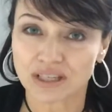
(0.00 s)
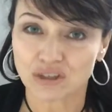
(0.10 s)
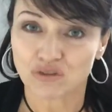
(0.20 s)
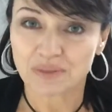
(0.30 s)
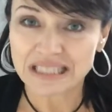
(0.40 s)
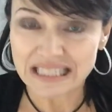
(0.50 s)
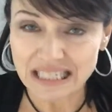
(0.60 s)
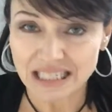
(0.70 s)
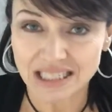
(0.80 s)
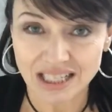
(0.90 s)
that you've been
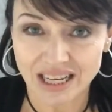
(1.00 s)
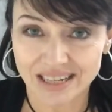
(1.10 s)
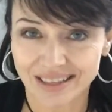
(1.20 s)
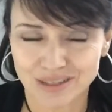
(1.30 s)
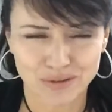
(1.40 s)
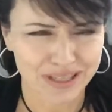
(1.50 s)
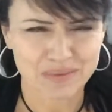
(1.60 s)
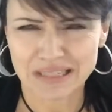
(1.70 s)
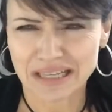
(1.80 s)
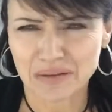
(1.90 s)
seeing signed, that's where that's
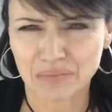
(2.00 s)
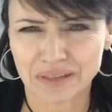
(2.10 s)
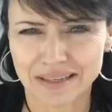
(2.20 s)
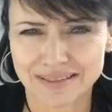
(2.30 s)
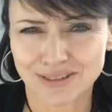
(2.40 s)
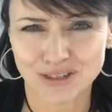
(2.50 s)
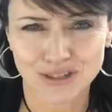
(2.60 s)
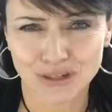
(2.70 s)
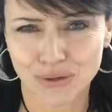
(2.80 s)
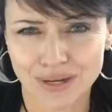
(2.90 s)
been taking place. It's
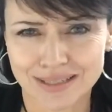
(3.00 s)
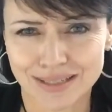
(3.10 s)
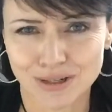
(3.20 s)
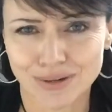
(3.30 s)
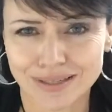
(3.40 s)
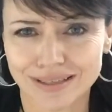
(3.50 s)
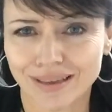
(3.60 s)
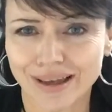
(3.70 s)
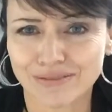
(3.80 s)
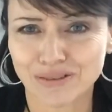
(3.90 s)
just a crazy, crazy
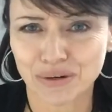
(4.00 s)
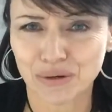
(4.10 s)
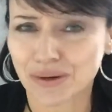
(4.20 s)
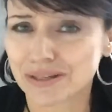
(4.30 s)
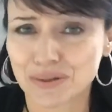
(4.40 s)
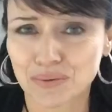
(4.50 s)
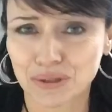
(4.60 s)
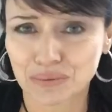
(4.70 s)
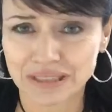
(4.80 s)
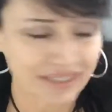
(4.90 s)
life and a crazy
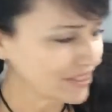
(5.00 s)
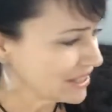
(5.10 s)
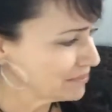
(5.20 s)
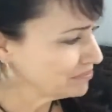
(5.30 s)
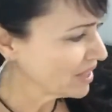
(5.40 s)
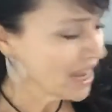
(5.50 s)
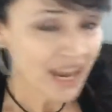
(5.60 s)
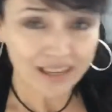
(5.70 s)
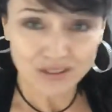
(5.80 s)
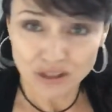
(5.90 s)
world we live in.
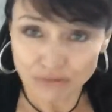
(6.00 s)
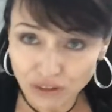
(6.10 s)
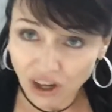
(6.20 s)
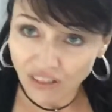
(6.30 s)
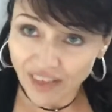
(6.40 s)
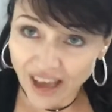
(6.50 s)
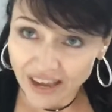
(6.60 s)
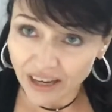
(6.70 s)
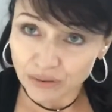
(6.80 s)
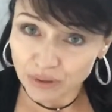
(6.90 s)
And so for all
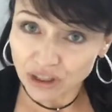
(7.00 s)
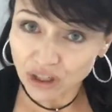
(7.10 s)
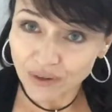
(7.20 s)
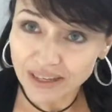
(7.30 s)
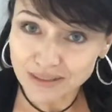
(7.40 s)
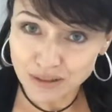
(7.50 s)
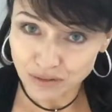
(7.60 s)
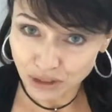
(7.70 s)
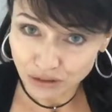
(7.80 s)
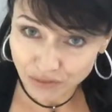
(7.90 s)
that, I will go ahead and,
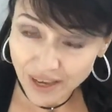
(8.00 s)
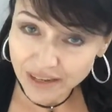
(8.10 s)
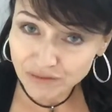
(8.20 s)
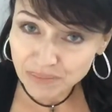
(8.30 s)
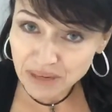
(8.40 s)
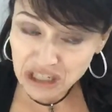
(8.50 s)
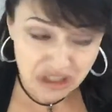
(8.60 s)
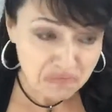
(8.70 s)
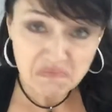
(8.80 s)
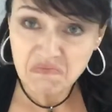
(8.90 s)
you know, for that
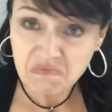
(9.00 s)
information,